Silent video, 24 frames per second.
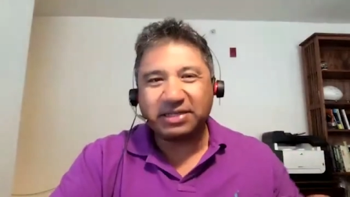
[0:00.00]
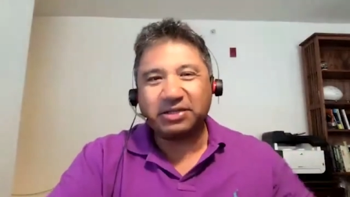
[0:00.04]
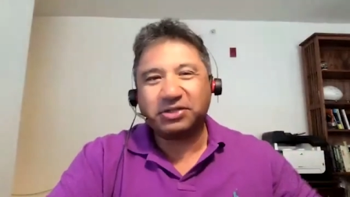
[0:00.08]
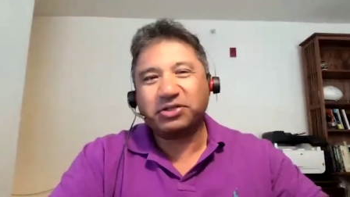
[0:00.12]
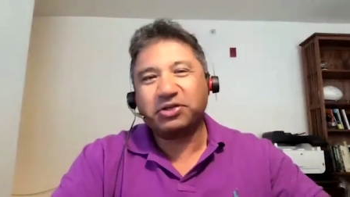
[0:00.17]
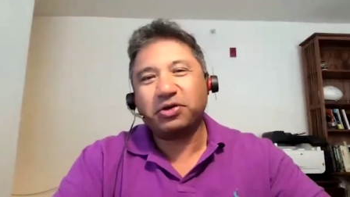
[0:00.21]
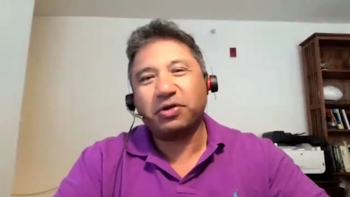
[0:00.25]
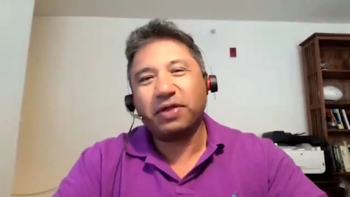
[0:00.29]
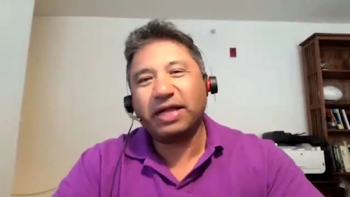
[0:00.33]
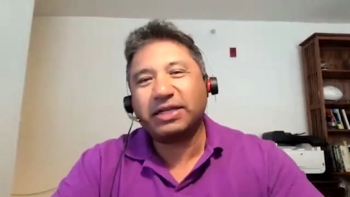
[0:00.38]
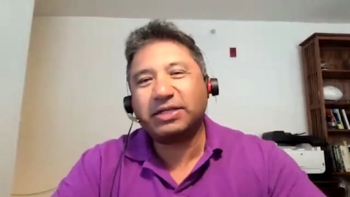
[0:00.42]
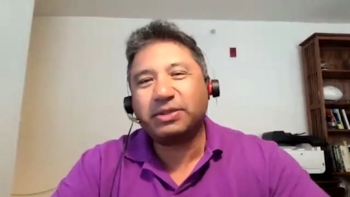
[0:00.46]
And
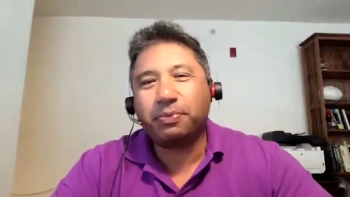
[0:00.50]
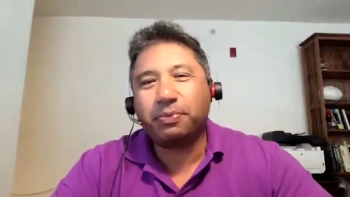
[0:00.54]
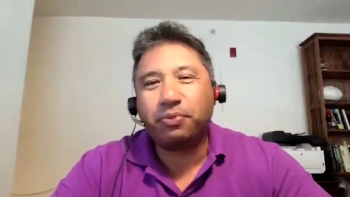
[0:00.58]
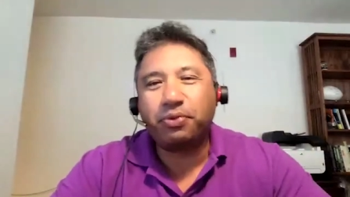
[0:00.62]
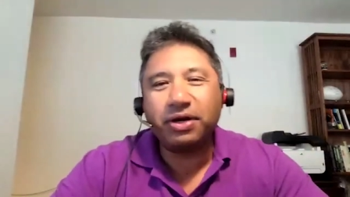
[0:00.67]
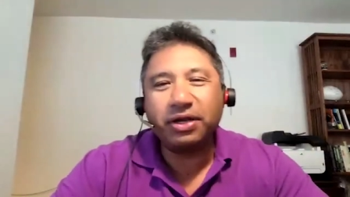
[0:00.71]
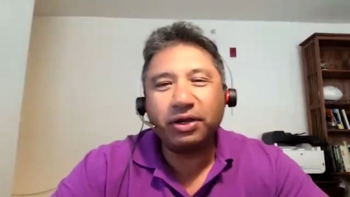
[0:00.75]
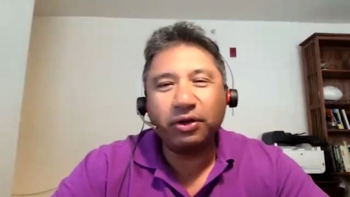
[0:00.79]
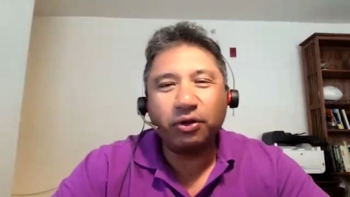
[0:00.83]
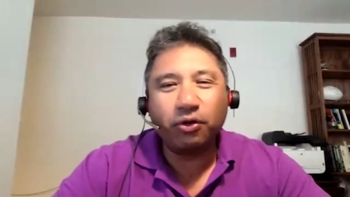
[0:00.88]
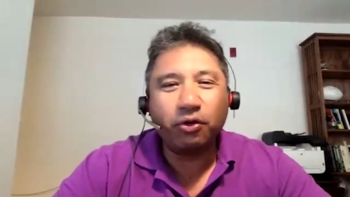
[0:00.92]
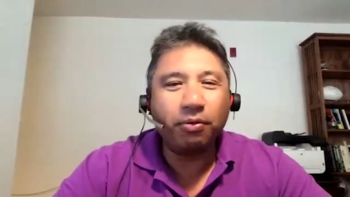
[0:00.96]
so that's a
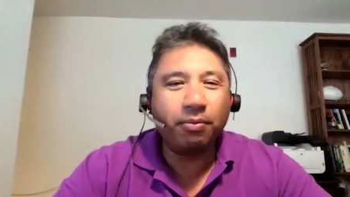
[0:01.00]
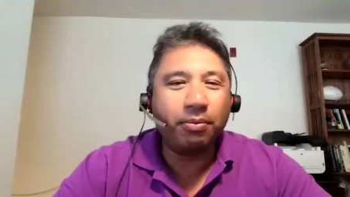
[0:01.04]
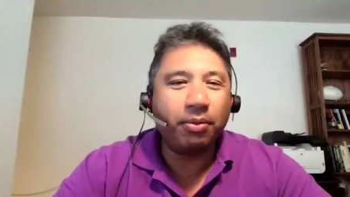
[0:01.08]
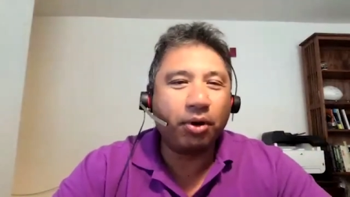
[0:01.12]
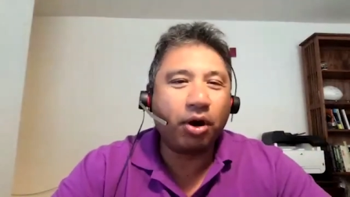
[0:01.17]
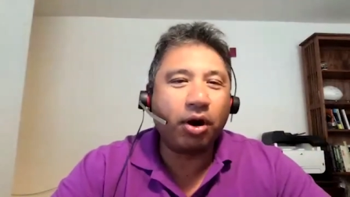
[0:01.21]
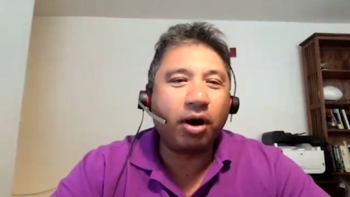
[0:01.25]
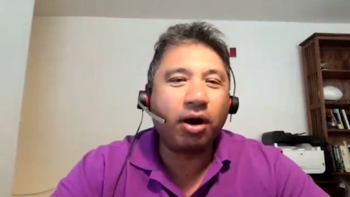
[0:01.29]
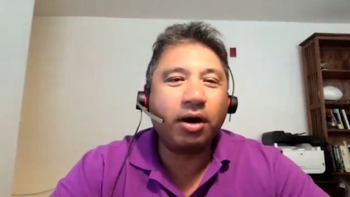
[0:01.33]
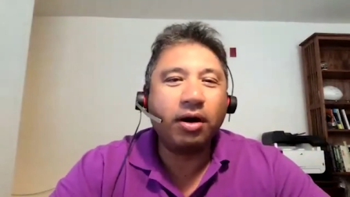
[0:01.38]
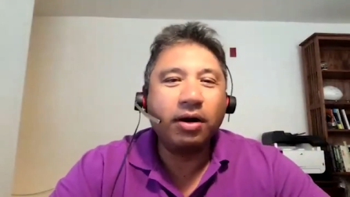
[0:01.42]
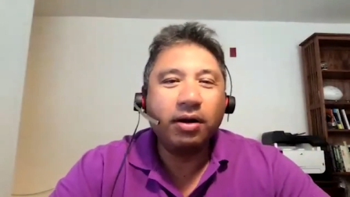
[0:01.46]
pretty low
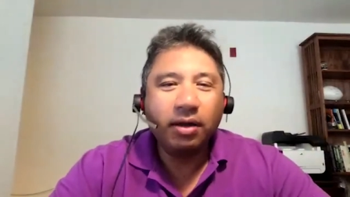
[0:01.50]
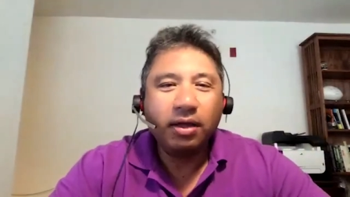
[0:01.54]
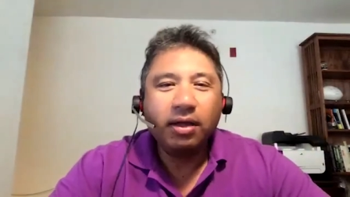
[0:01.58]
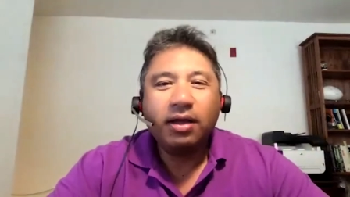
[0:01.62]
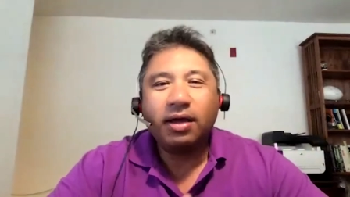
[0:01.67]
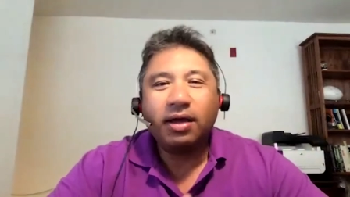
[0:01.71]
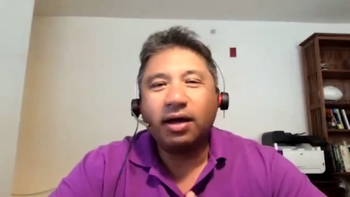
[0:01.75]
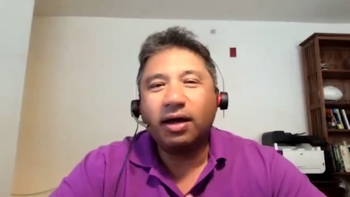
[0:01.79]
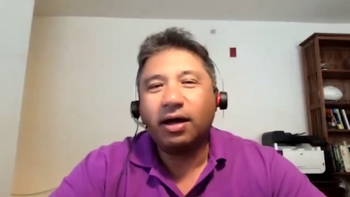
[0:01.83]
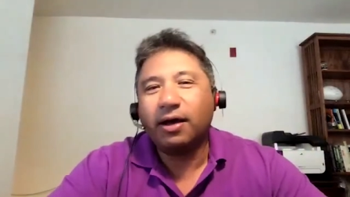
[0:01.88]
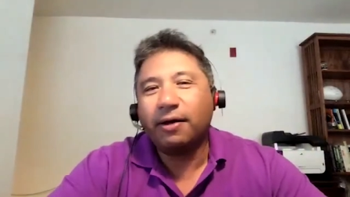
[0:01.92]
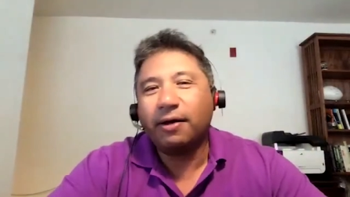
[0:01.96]
bar.
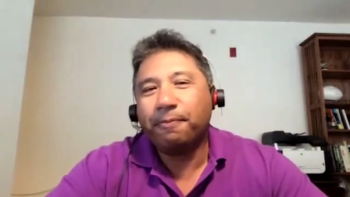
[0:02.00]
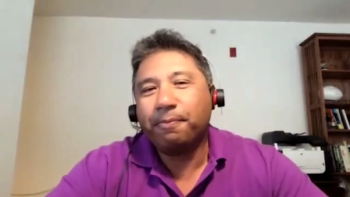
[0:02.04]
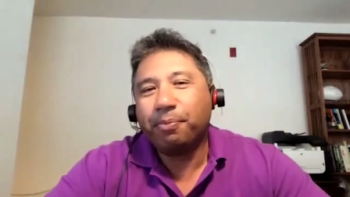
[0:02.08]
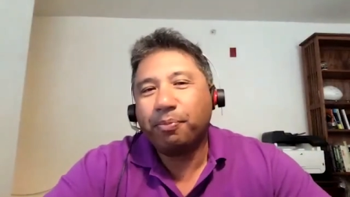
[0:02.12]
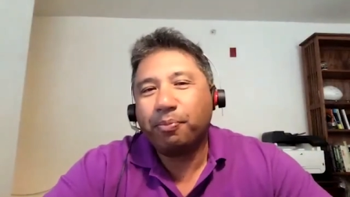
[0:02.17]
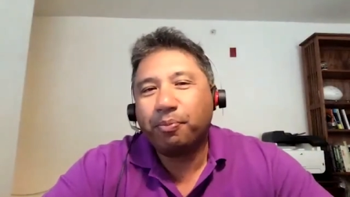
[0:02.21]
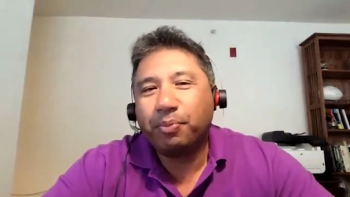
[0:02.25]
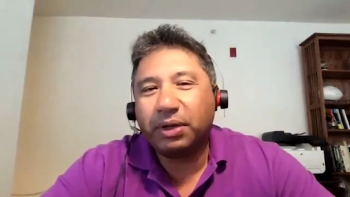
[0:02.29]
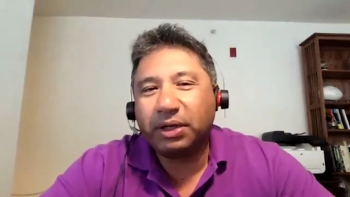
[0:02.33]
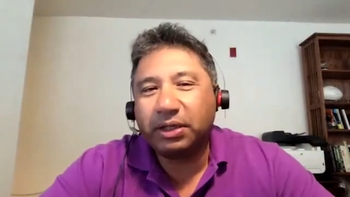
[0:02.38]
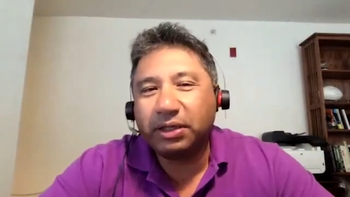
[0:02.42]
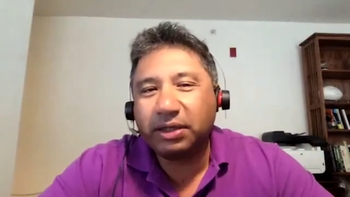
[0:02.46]

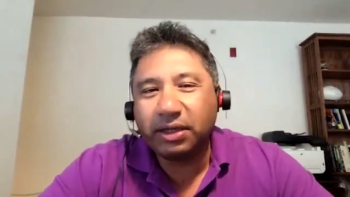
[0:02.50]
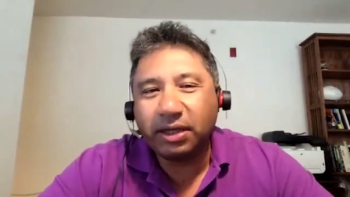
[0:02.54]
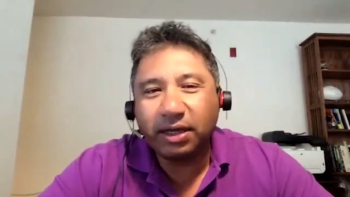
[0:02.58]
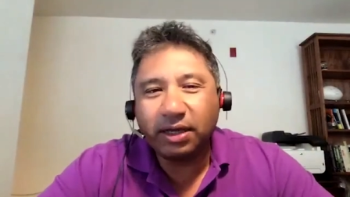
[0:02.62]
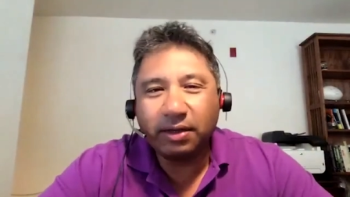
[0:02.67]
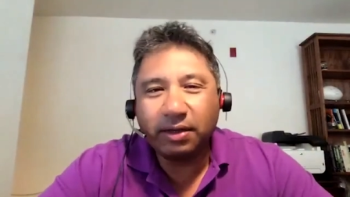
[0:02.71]
But